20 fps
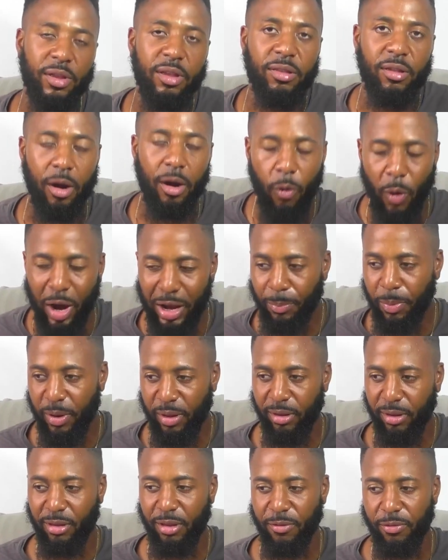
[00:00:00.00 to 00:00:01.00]
These are quite
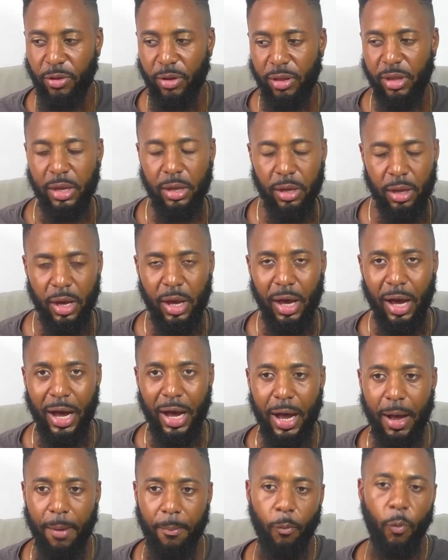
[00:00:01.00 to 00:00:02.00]
positive to see.
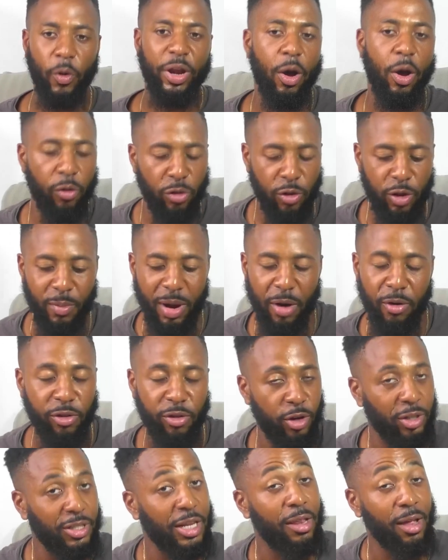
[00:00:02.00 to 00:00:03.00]
When I was doing my
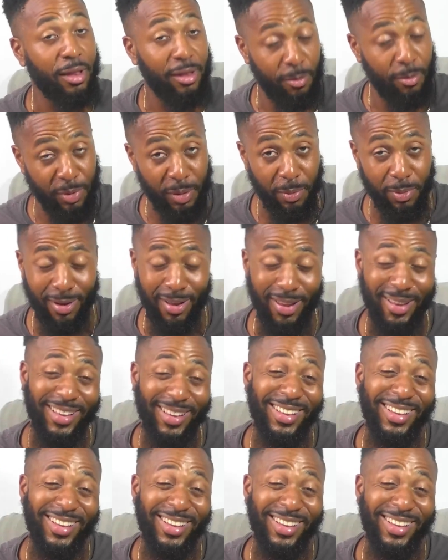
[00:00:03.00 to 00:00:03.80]
research, as I said, people...